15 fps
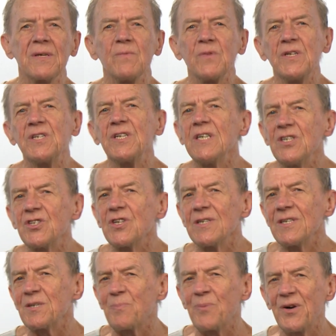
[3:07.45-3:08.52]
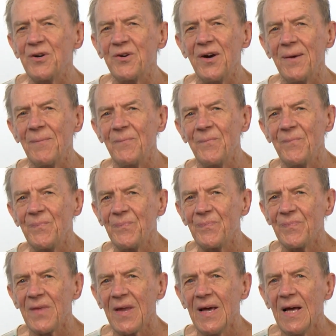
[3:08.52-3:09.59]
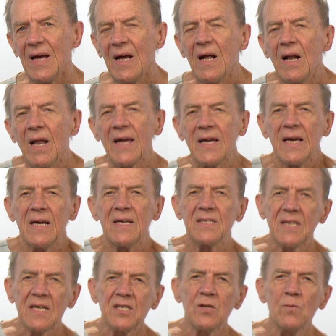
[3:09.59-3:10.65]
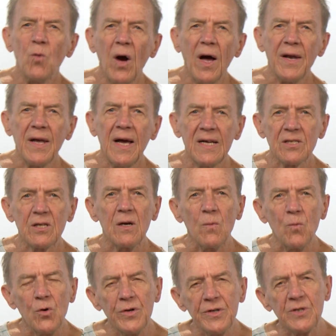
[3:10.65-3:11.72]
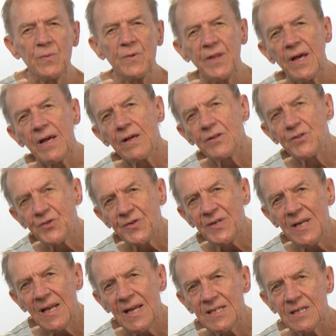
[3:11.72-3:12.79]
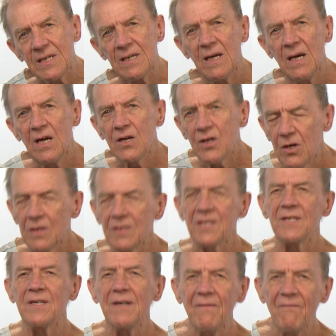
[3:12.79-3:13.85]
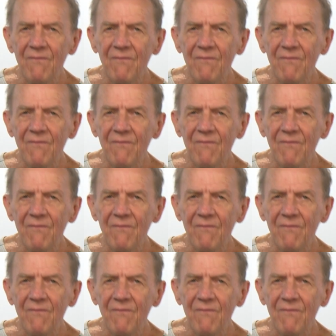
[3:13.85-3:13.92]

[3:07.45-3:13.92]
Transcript: that we teach in this program. Like section 1 has got words with a 3-letter consonant,